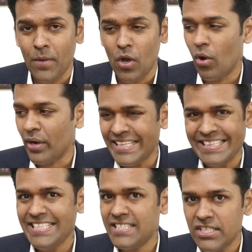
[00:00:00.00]
or
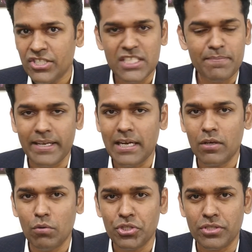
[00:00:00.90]
these are just my
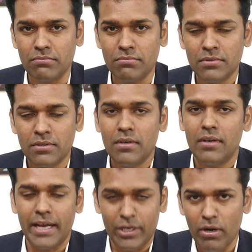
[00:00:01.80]
conclusion?
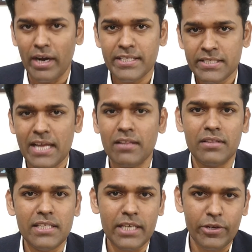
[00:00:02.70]
And you'll understand
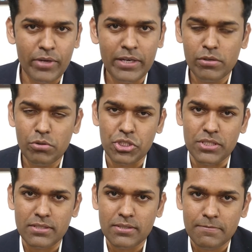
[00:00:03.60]
these are your
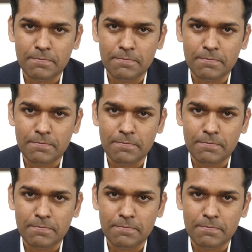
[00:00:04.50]
conclusions.